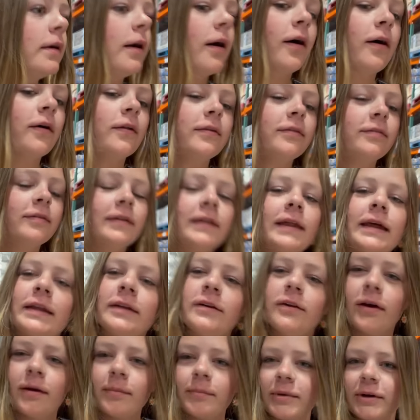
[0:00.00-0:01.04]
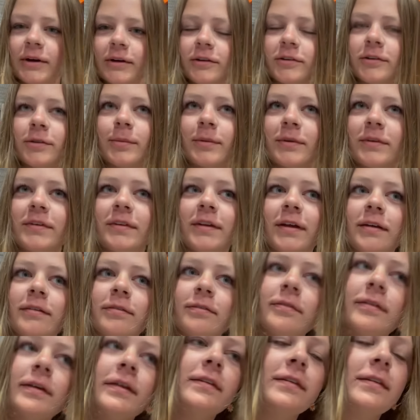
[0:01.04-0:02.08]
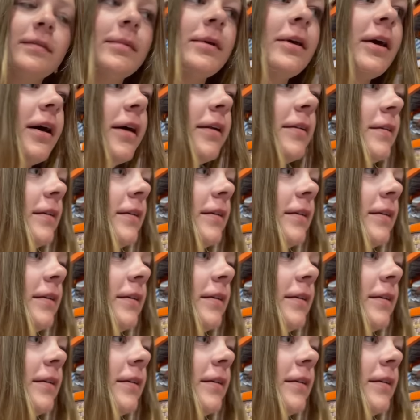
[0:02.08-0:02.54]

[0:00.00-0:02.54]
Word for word: all of the like non-perishable stuff. It's gonna be hot